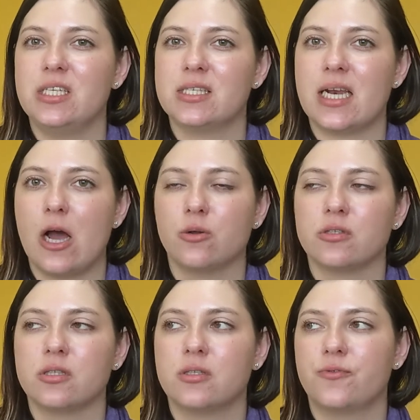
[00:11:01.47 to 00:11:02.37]
is
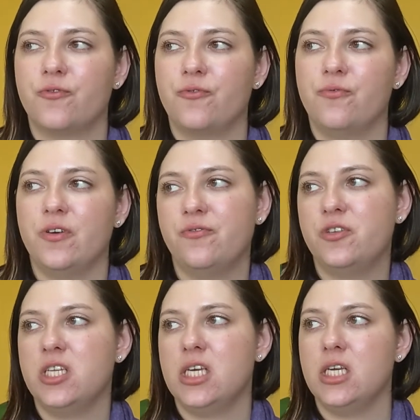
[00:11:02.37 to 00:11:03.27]
around
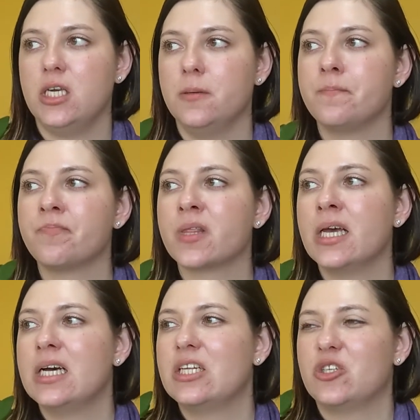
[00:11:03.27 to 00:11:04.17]
50
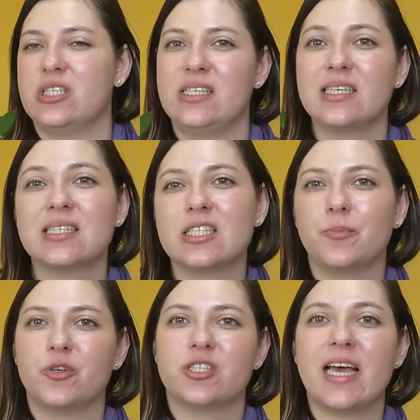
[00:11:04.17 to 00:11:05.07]
to
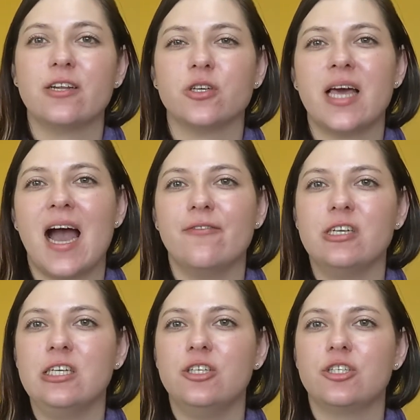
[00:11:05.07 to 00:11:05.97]
60% on
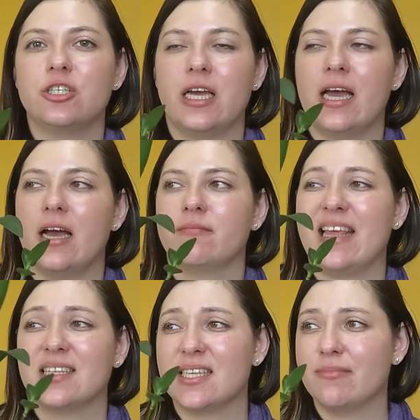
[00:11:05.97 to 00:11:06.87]
average.
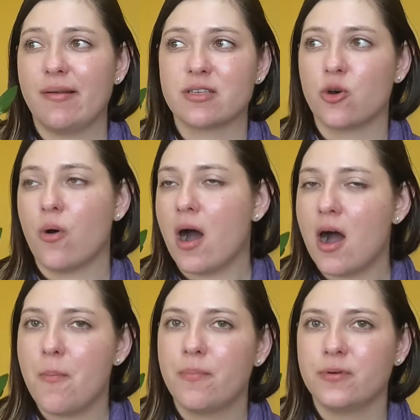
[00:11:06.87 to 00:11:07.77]
Can sometimes go
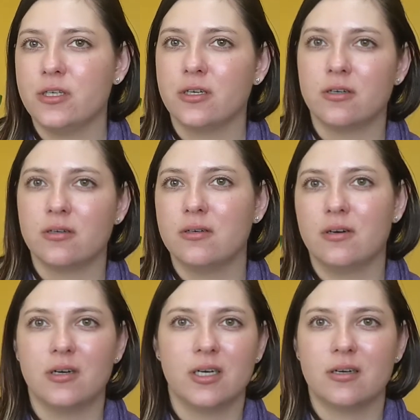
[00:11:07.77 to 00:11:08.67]
up, you know,
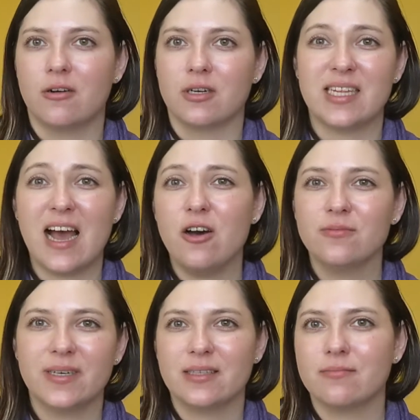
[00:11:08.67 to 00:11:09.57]
or down,
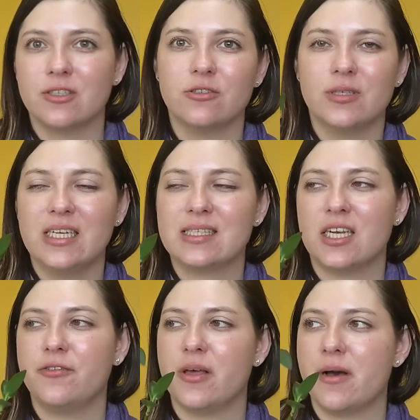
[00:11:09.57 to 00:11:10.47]
but it's
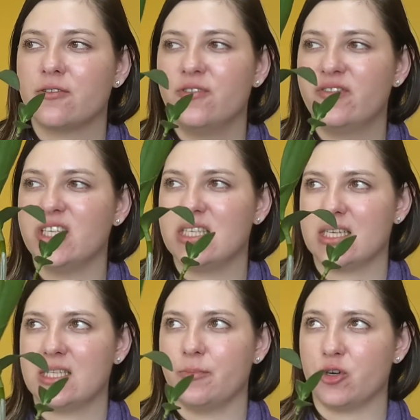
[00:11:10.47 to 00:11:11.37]
roughly about
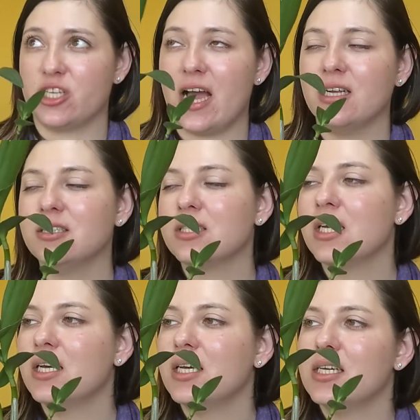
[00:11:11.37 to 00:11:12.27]
50-60%.
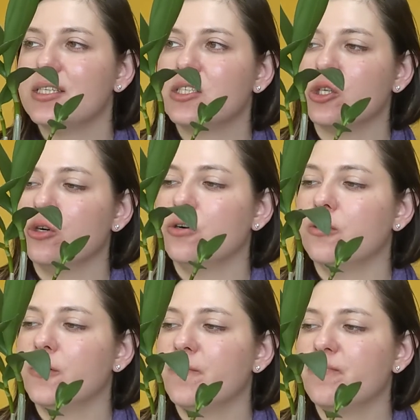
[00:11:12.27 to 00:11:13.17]

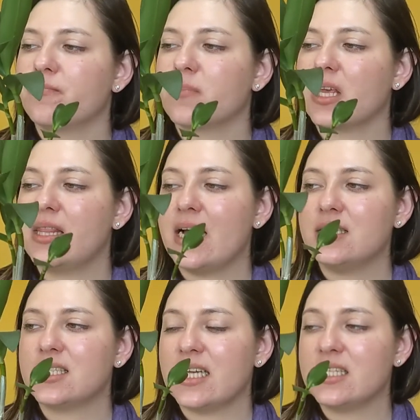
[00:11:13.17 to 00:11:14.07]
So
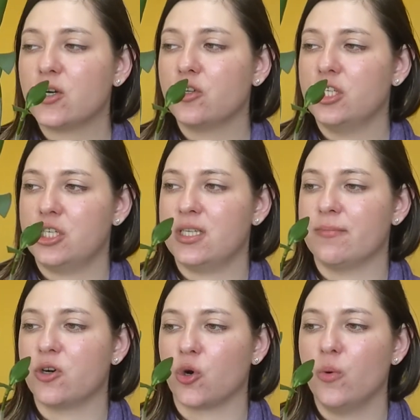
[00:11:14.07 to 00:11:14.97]
that's the conditions
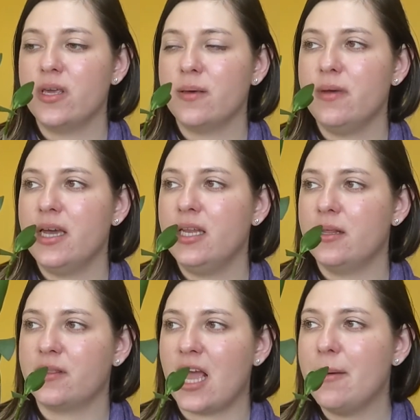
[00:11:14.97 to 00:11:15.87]
I'm growing them in. The
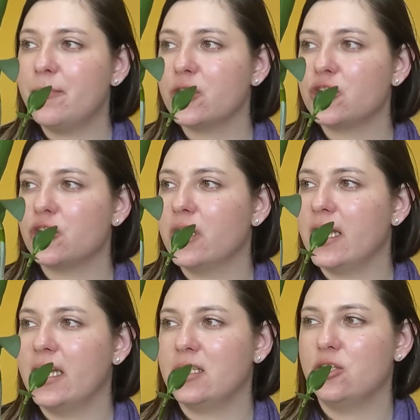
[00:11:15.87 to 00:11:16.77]
temperature,
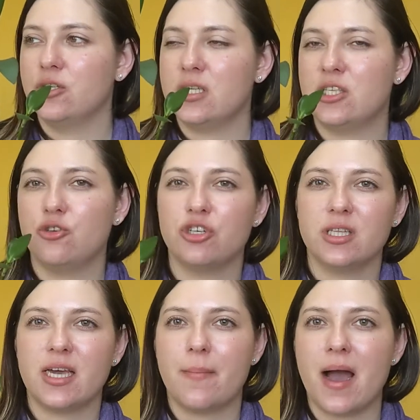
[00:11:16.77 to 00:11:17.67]
it's
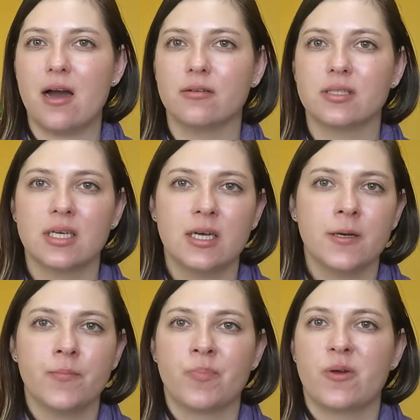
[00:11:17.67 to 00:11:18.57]
usually about
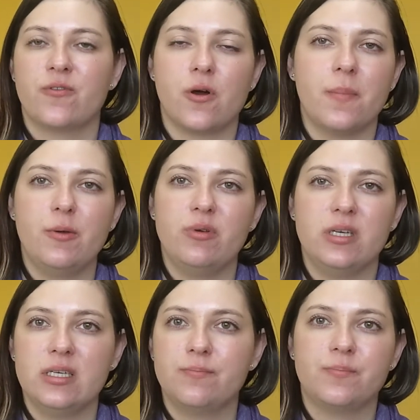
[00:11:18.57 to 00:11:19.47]
from
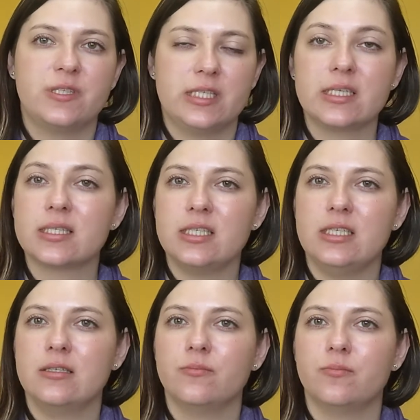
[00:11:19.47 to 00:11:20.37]
maybe
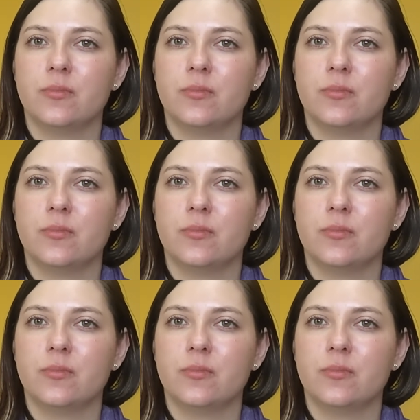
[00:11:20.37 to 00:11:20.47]
16